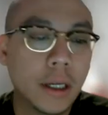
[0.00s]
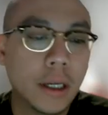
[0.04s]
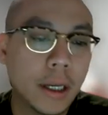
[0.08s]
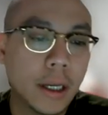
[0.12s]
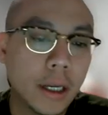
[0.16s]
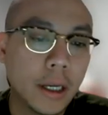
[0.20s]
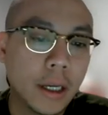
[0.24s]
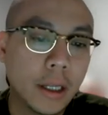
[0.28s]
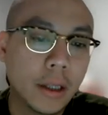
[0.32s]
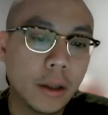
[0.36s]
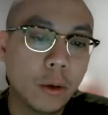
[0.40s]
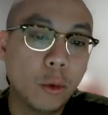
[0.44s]

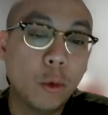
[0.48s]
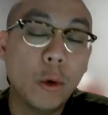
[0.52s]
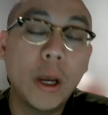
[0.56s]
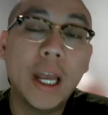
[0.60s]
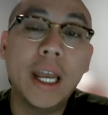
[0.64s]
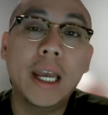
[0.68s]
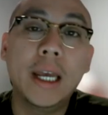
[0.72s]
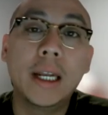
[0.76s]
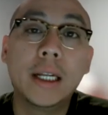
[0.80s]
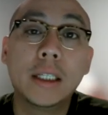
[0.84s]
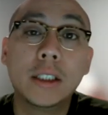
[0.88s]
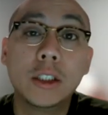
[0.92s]
and the
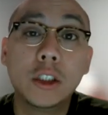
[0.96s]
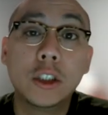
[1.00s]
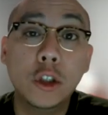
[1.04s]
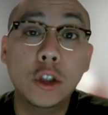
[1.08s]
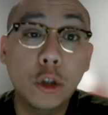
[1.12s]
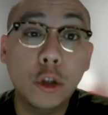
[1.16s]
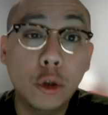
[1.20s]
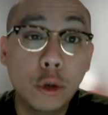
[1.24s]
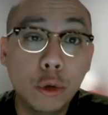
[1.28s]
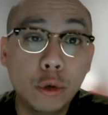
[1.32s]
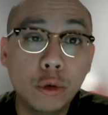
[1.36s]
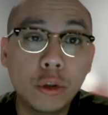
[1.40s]
way it is
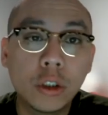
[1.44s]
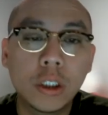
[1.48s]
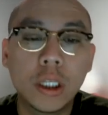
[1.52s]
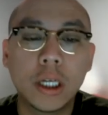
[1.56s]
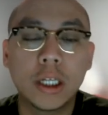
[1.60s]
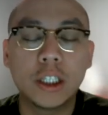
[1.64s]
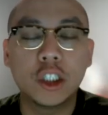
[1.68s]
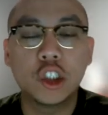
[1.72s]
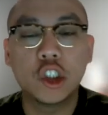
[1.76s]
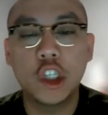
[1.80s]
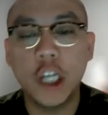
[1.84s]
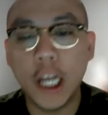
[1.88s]
used
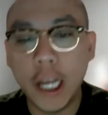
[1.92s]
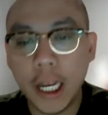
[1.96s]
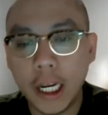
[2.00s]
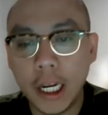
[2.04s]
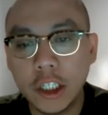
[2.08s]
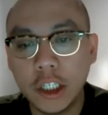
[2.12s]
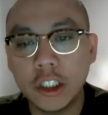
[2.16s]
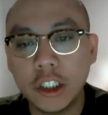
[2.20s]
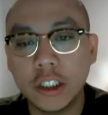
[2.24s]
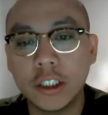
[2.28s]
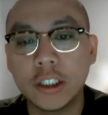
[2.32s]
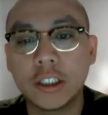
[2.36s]

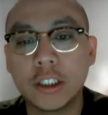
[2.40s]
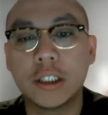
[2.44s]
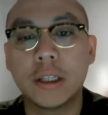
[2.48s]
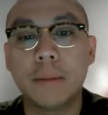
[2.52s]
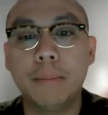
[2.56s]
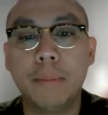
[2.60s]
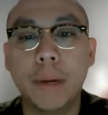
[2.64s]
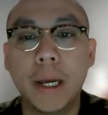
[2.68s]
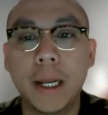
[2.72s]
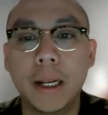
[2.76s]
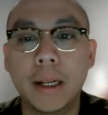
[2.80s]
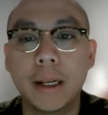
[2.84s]
changes
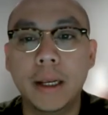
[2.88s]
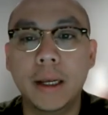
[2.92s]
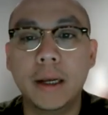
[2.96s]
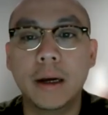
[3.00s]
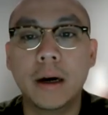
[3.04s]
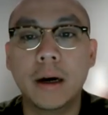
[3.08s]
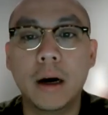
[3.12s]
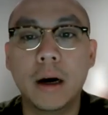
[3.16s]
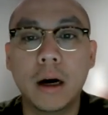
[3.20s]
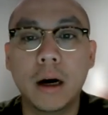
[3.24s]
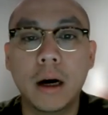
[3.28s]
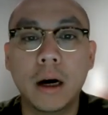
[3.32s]

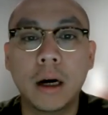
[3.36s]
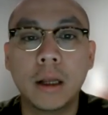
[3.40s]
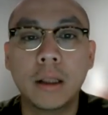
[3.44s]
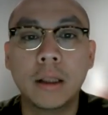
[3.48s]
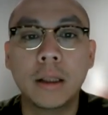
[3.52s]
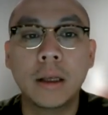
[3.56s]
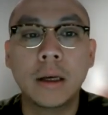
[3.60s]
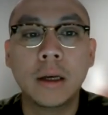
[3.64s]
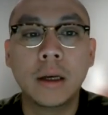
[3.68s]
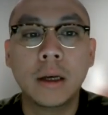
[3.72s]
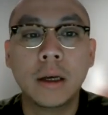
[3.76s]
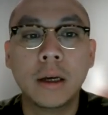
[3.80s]
depending
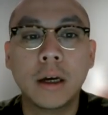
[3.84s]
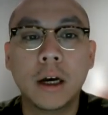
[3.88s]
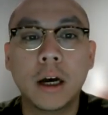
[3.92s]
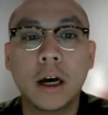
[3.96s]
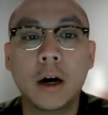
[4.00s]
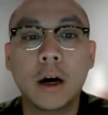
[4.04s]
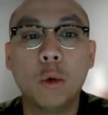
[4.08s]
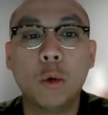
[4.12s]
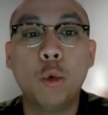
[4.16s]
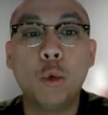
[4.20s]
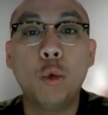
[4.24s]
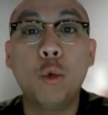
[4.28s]
on
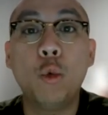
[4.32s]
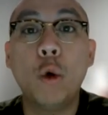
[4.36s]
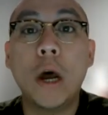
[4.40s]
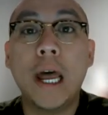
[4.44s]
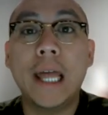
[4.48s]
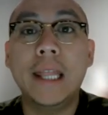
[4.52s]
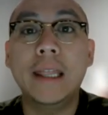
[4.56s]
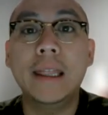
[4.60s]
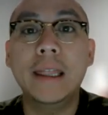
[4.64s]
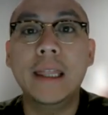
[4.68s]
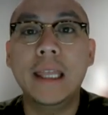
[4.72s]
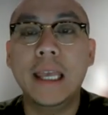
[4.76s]

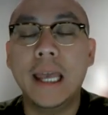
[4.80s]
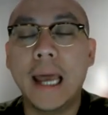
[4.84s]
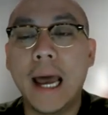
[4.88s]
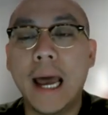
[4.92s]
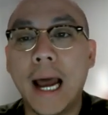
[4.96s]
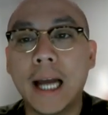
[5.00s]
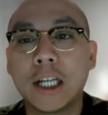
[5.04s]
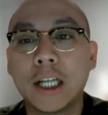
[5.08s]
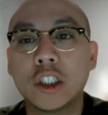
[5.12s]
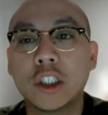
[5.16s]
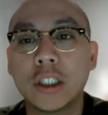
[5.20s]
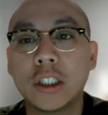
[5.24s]
when the
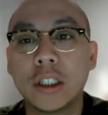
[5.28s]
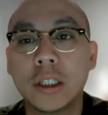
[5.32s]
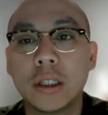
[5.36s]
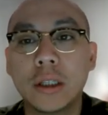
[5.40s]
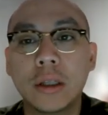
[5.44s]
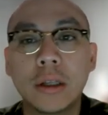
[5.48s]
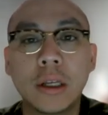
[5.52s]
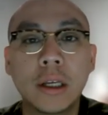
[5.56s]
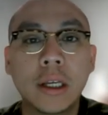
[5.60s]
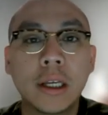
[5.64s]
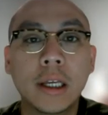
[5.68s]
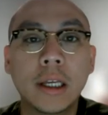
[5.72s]

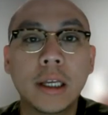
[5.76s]
action